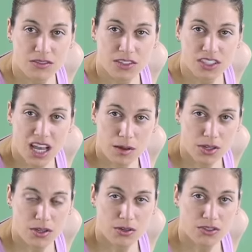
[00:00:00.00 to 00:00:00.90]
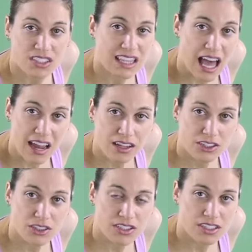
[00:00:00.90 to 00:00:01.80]
For W's, lie on
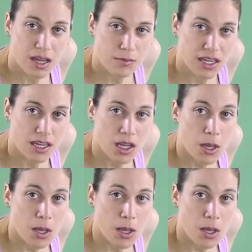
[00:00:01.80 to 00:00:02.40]
your stomach,